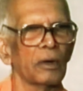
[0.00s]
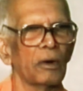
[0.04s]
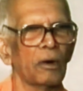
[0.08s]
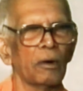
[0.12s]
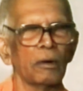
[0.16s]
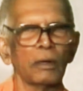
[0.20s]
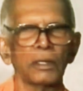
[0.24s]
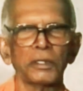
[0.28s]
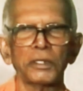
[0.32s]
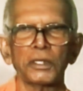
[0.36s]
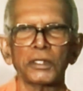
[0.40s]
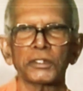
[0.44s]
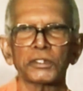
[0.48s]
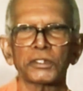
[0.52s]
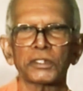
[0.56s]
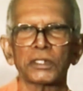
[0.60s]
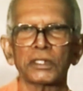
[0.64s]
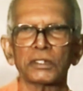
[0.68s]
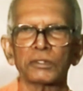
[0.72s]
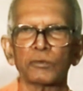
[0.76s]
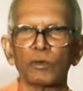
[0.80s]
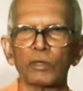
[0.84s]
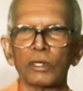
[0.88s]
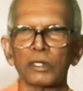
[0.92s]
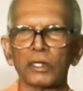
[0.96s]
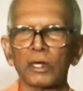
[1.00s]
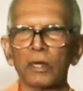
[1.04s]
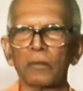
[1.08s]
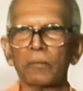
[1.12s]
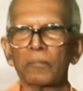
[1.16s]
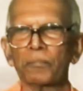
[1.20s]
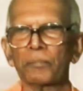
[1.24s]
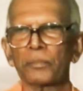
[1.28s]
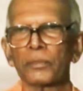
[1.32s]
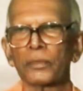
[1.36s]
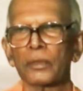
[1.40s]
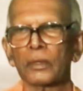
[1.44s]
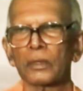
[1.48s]
all these things will
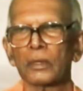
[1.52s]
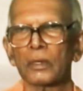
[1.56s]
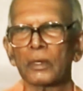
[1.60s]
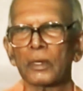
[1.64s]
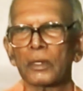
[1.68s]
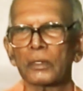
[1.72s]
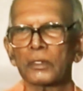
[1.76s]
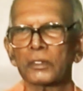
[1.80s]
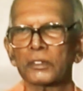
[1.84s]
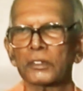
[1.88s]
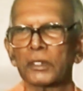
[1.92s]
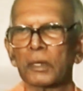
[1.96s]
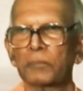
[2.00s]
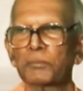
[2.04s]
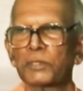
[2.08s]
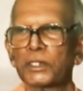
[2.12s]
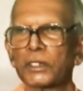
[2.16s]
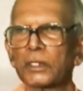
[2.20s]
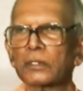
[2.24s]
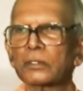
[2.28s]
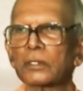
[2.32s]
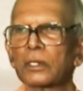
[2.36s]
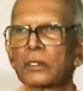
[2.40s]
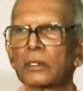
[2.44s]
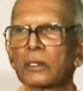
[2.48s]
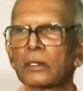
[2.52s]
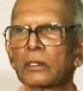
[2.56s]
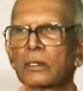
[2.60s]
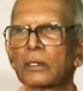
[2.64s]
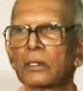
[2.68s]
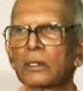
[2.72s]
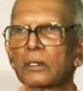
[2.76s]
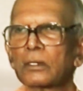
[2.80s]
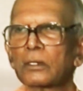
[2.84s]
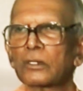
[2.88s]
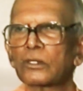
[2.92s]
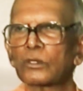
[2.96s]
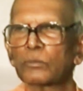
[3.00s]
come as a subject
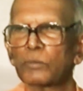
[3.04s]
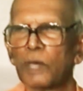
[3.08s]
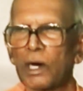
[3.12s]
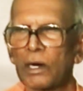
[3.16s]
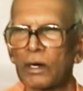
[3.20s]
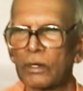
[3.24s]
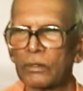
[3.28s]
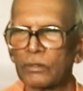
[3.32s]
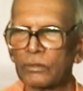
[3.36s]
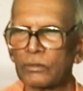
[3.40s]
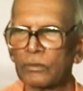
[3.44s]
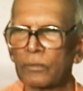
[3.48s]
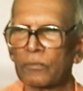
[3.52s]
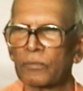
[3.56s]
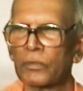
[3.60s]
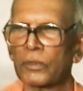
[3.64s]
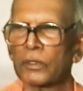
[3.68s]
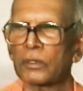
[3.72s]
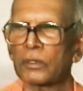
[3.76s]
tomorrow.